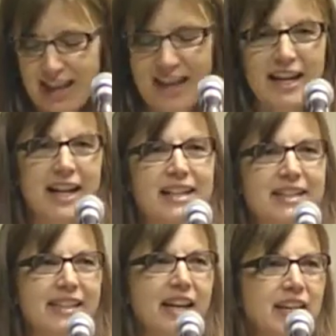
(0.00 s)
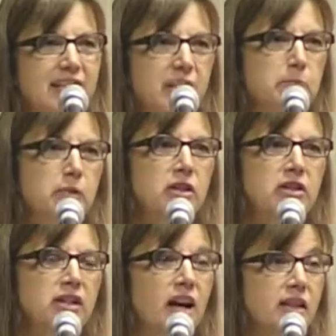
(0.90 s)
And I decided that
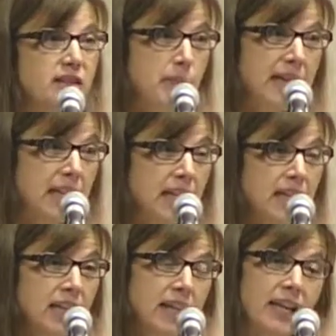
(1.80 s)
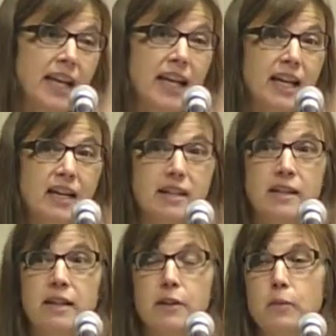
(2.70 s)
books cost money,
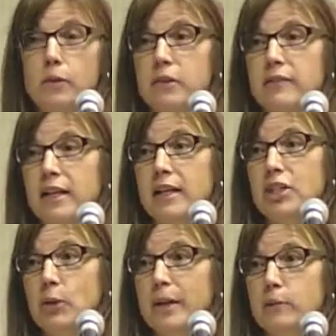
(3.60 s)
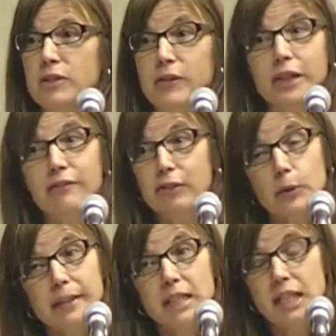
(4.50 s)
and the world of LHON was very
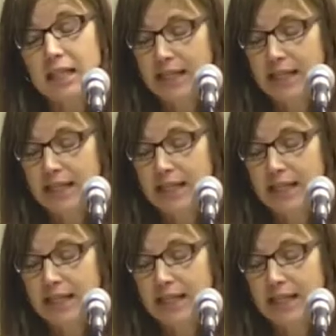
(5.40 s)
fluid,